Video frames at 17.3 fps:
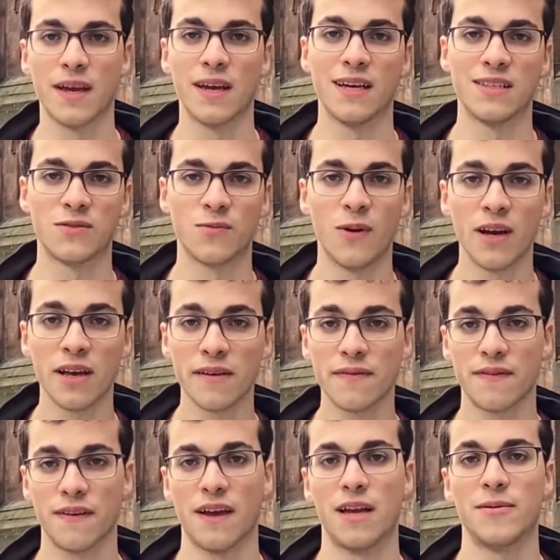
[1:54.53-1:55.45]
His wife,
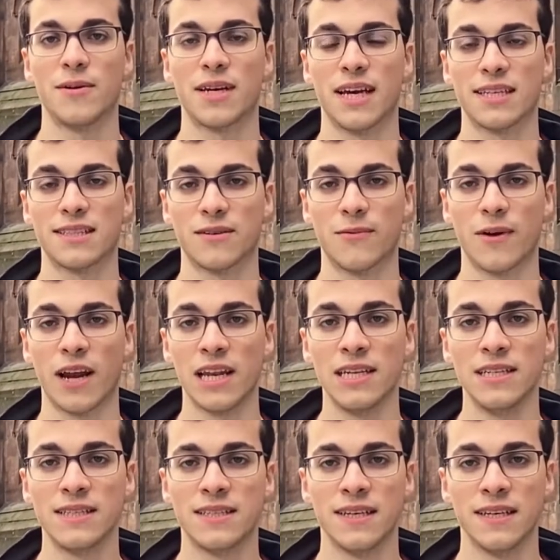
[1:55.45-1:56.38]
Enriqueta
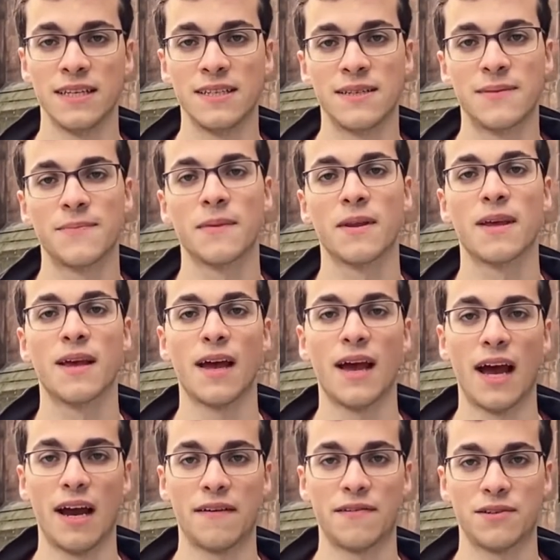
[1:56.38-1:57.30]
Ryland, did
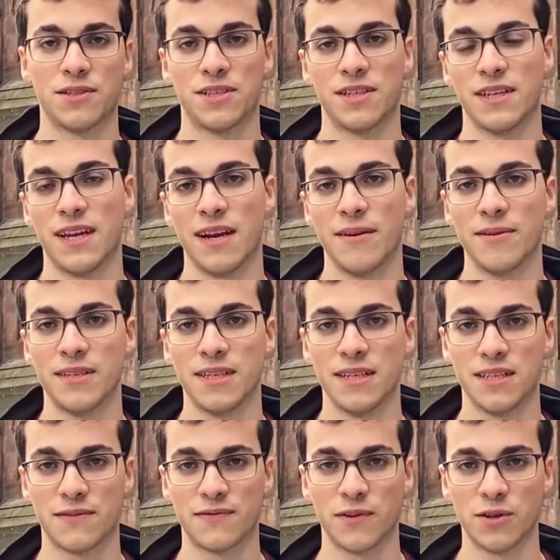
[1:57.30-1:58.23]
after she inherited
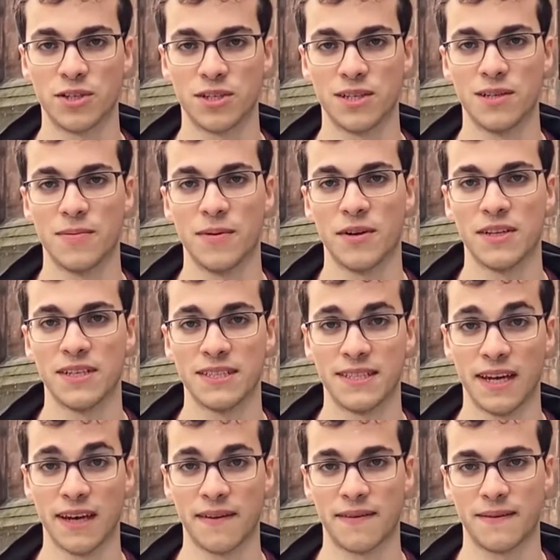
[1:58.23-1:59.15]
his fortune upon his
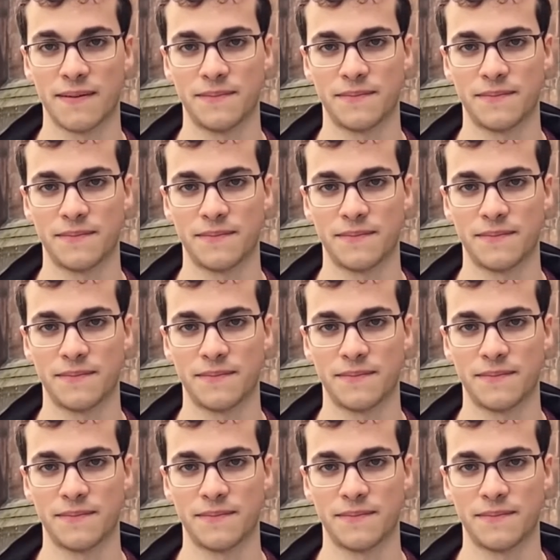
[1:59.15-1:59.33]
death.